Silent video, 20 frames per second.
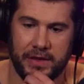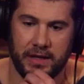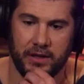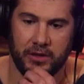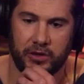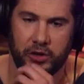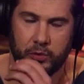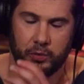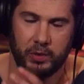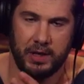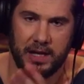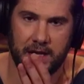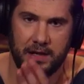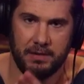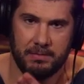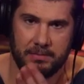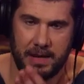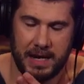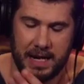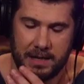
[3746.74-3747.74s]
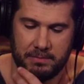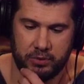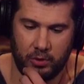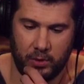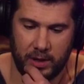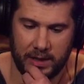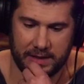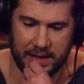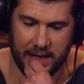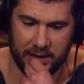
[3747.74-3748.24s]
think three main
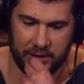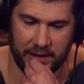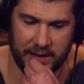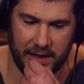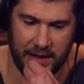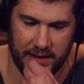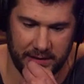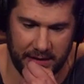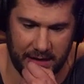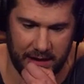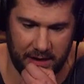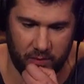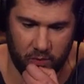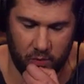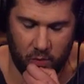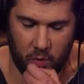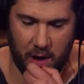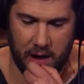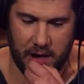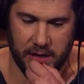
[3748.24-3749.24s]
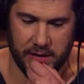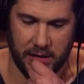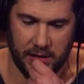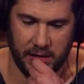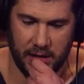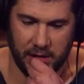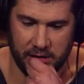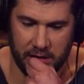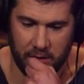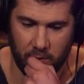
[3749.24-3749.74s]
points, actually, that I wanted to
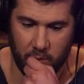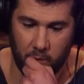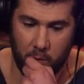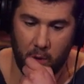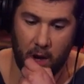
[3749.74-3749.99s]
touch on.